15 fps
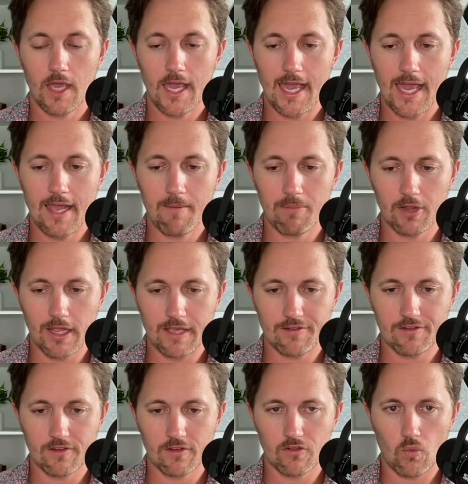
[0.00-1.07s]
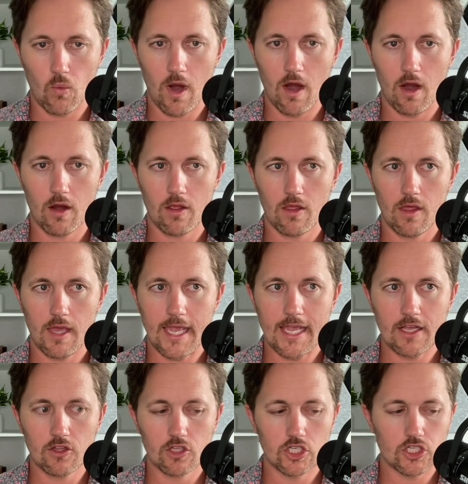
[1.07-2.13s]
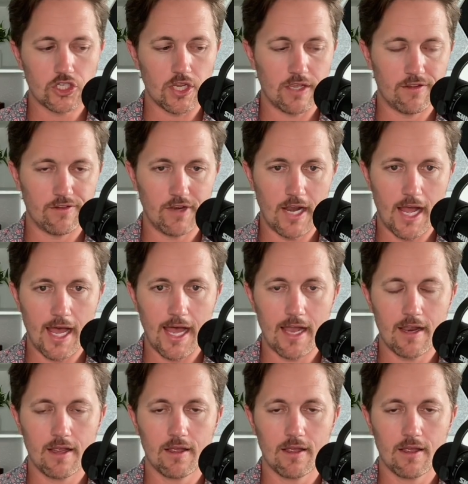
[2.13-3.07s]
in places where English is not